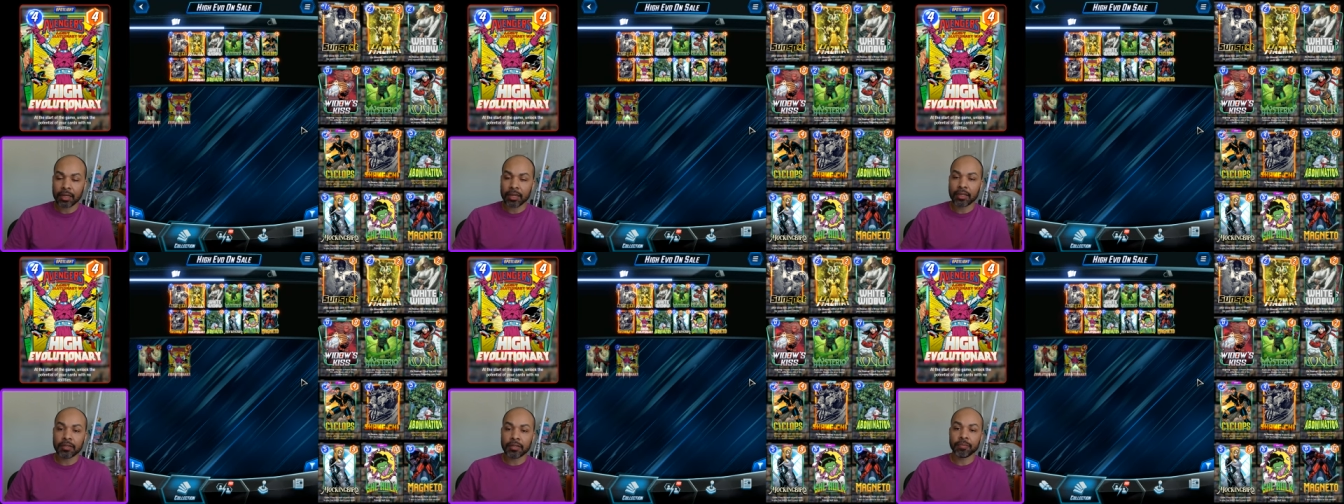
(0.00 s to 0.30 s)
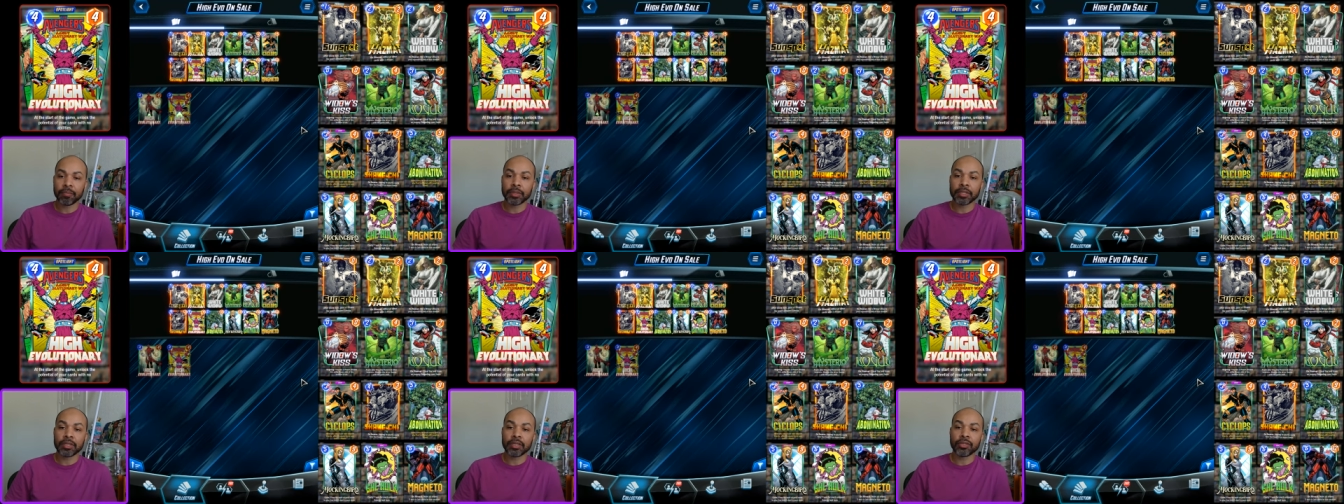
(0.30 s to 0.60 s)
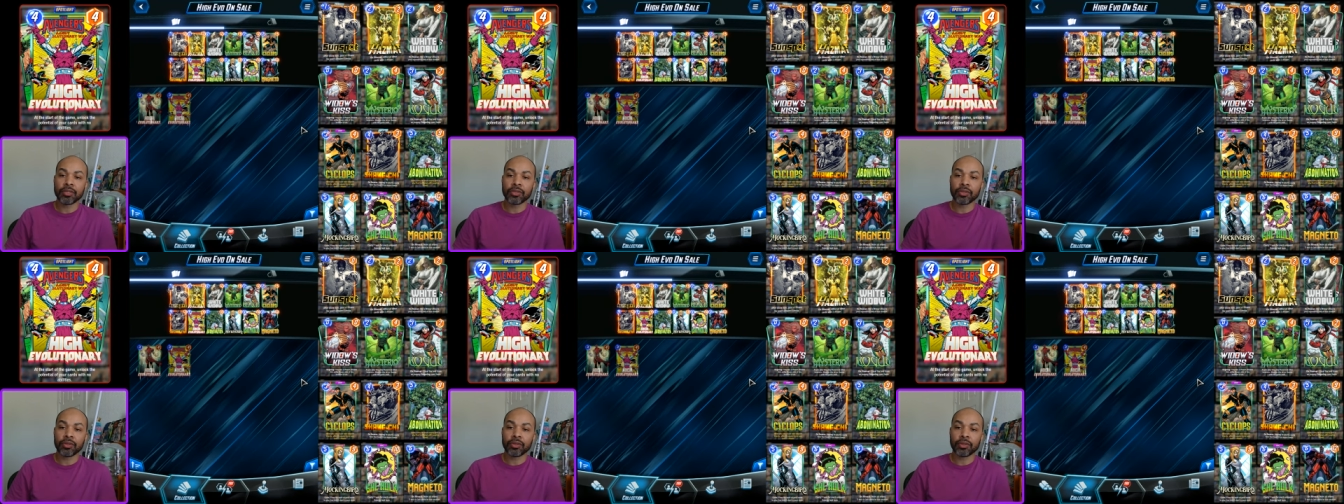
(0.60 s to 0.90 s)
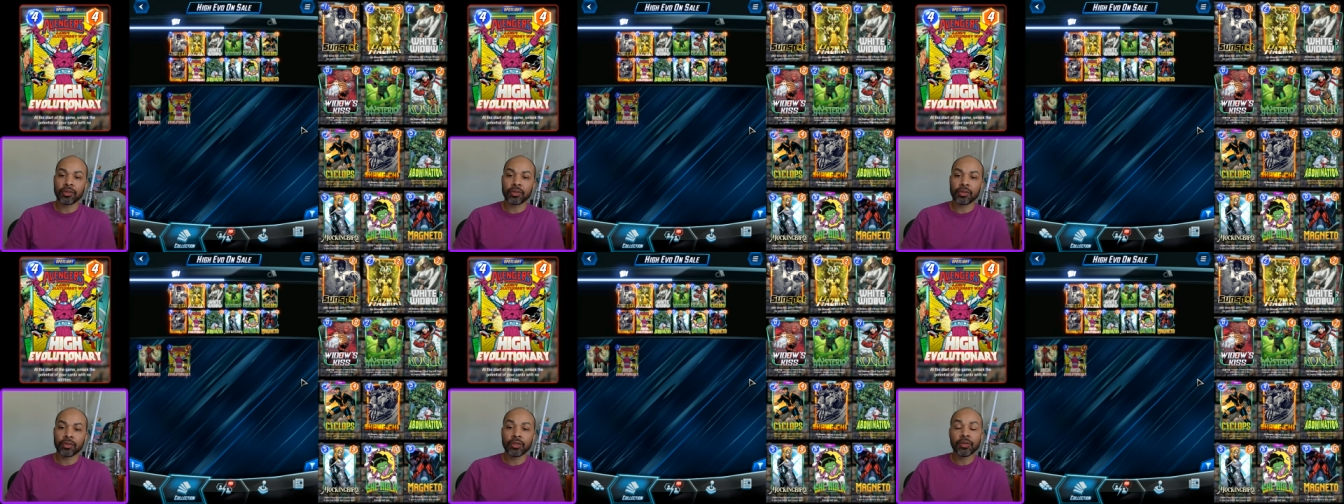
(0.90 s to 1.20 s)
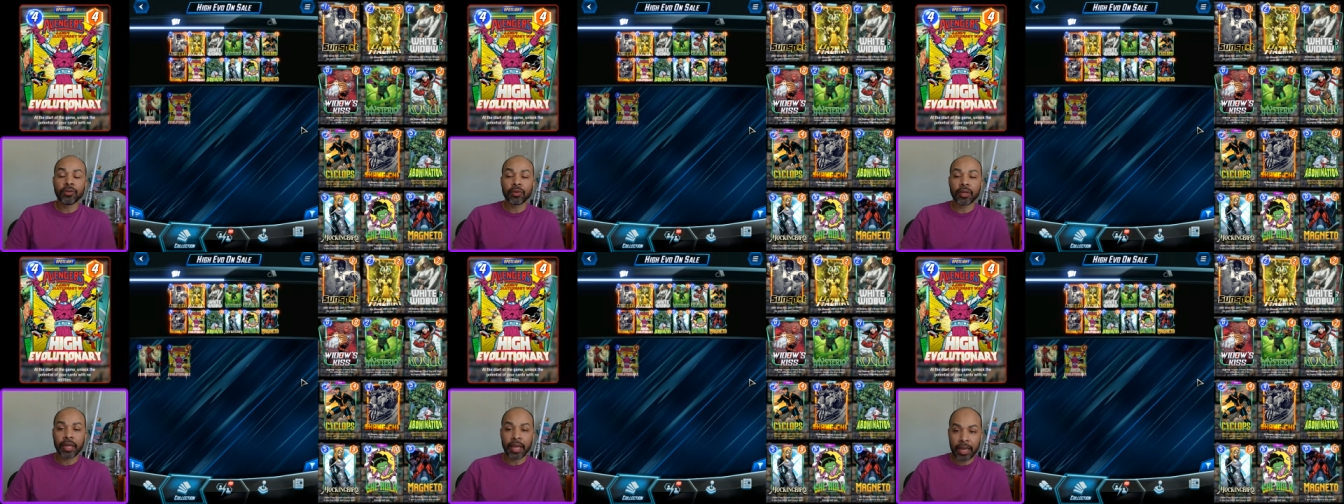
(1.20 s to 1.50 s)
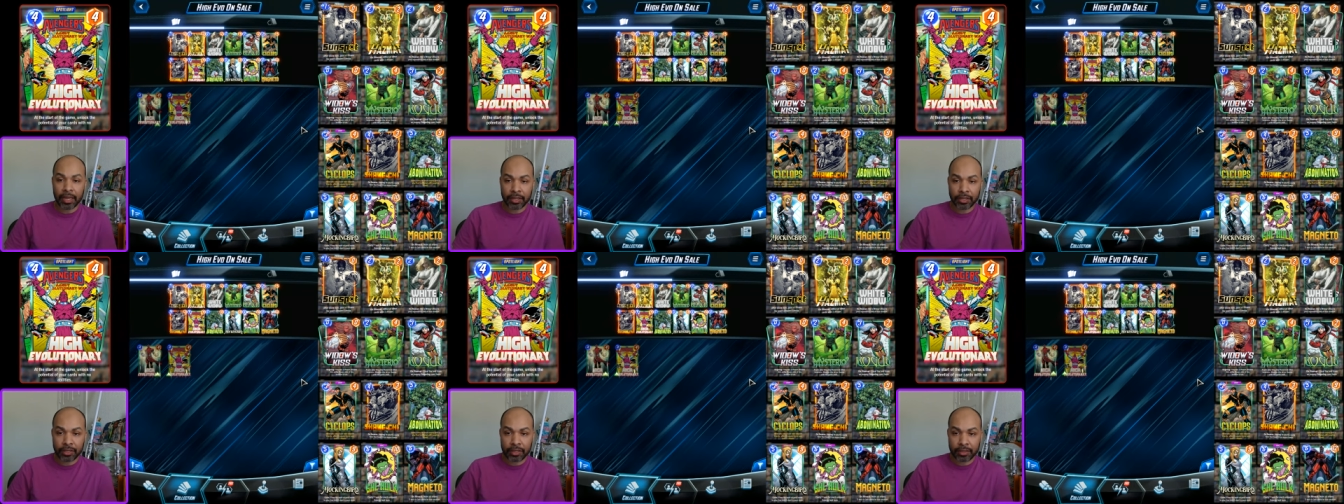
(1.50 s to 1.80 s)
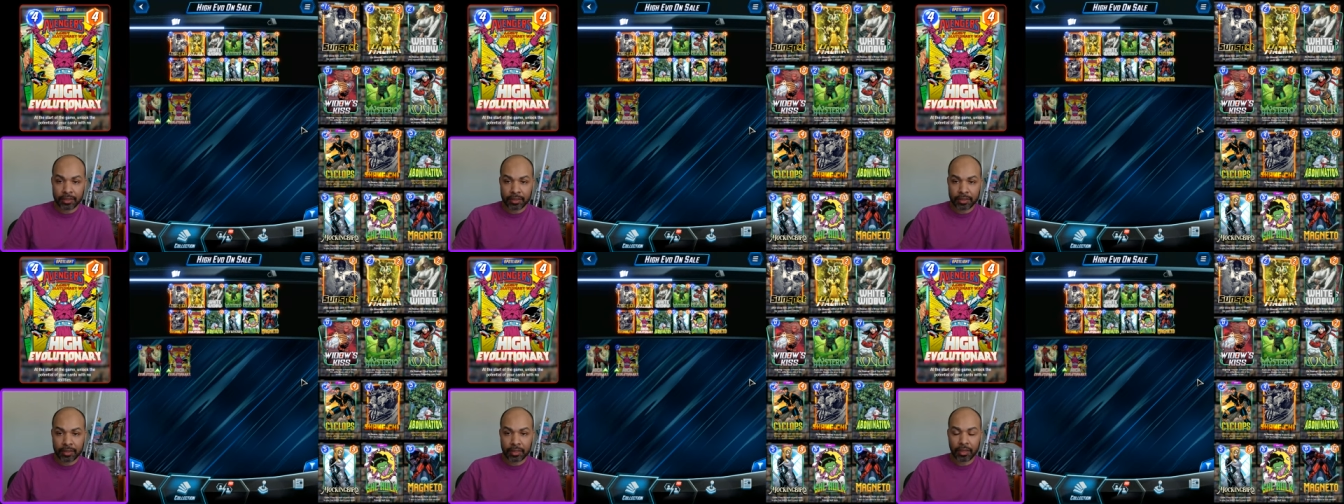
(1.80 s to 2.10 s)
against potential Luke
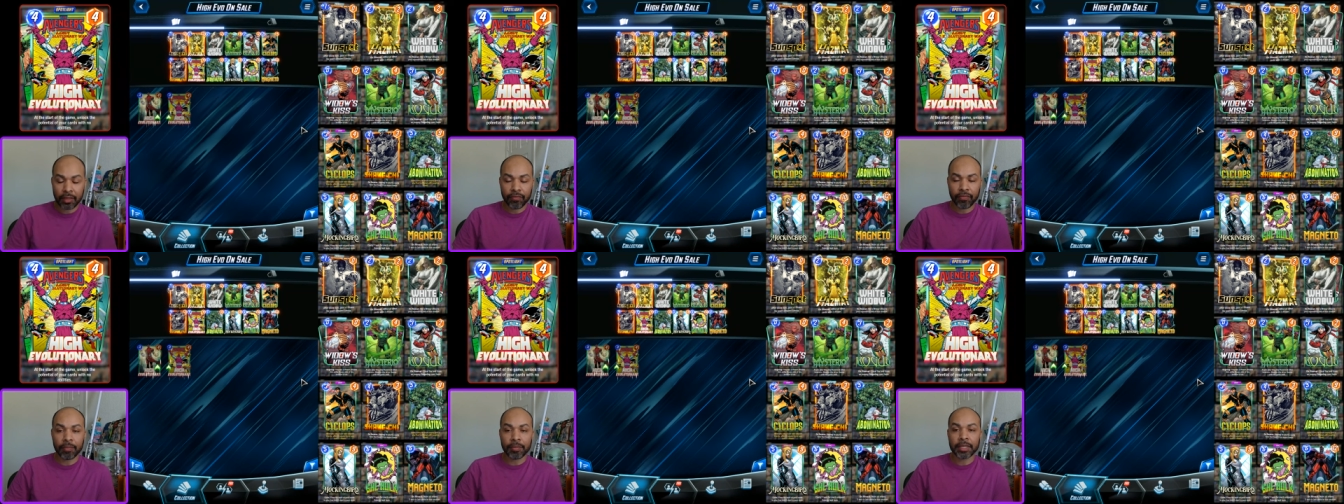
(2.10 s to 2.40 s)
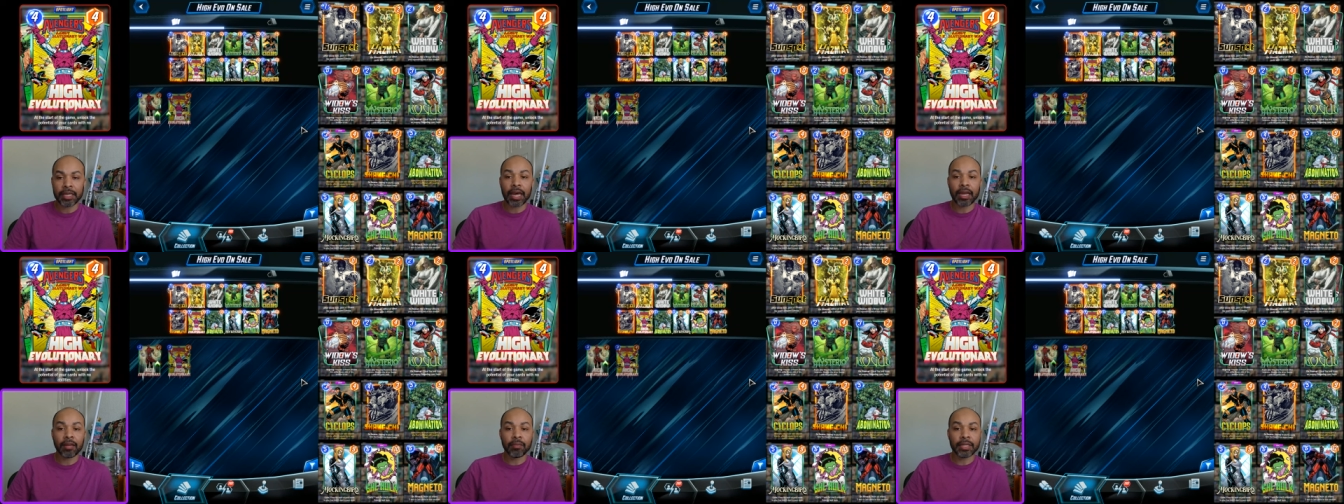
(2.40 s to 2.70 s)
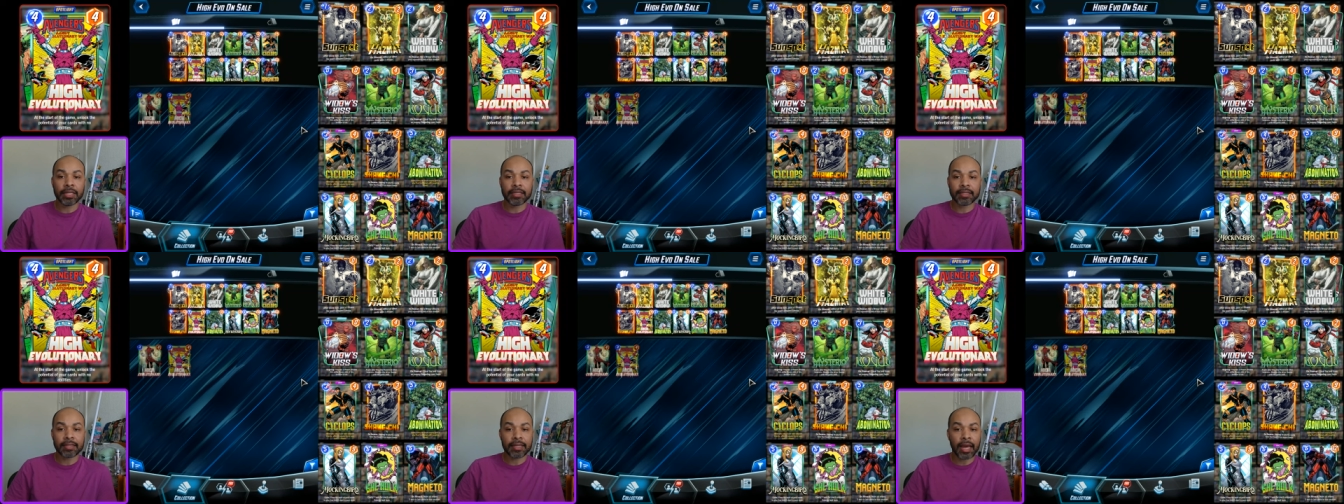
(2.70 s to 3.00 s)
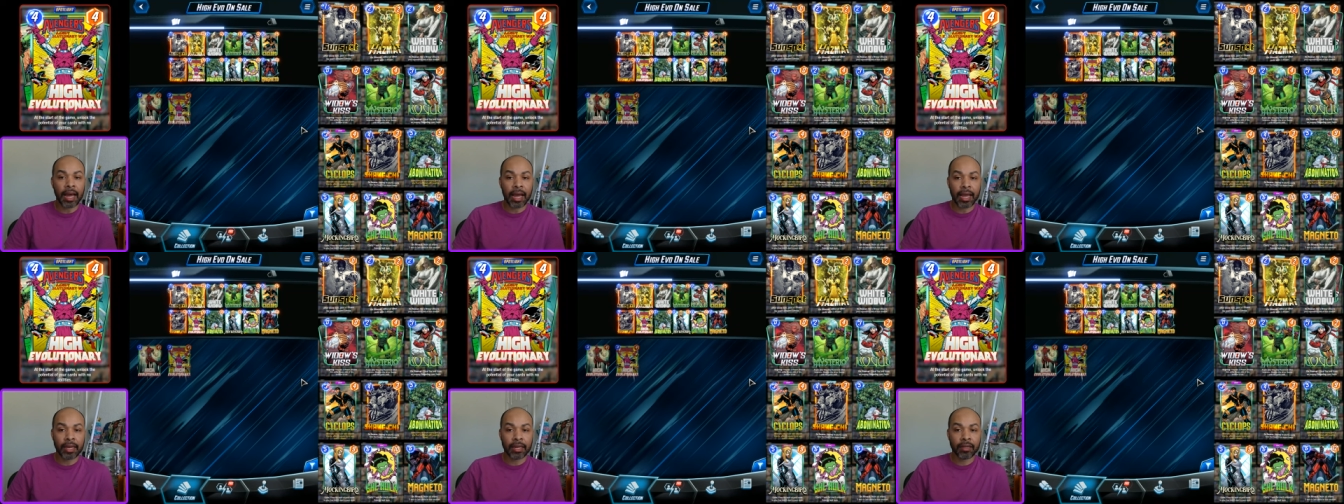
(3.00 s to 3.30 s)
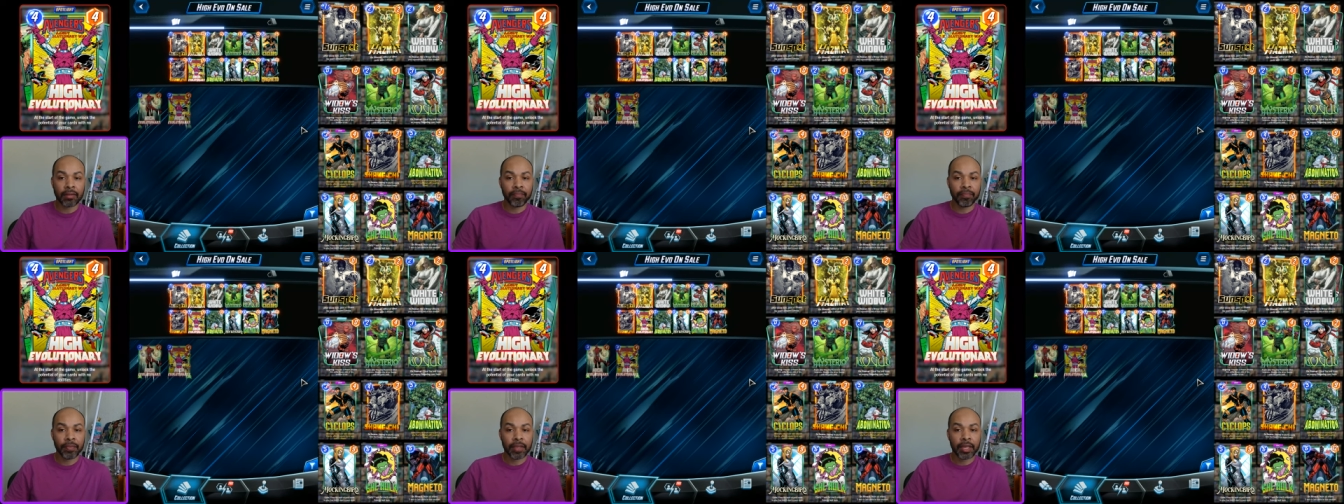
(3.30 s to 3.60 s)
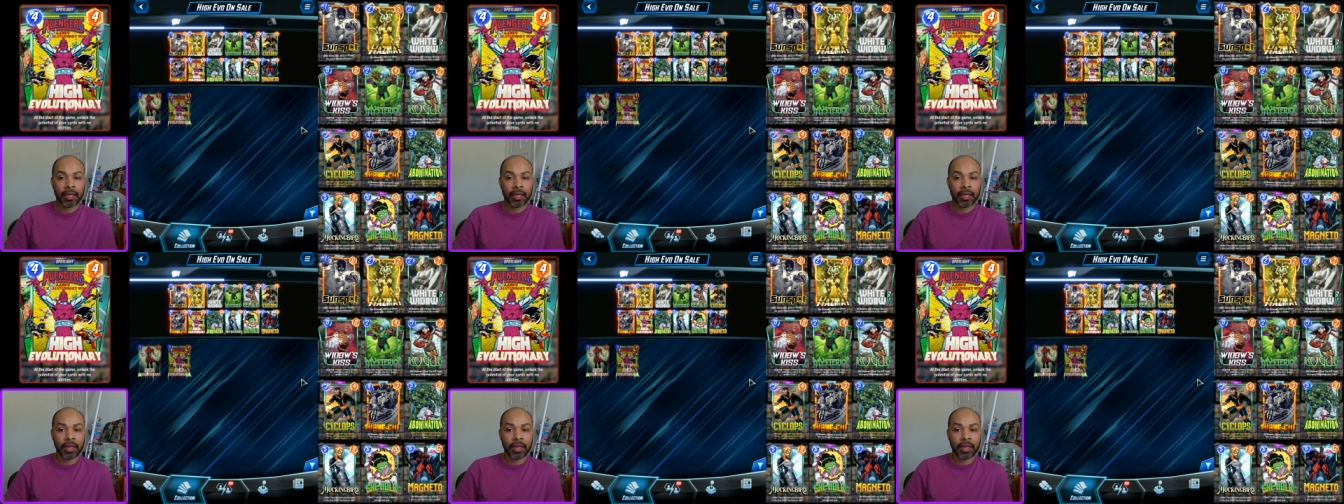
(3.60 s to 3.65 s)
Cages from the enemy side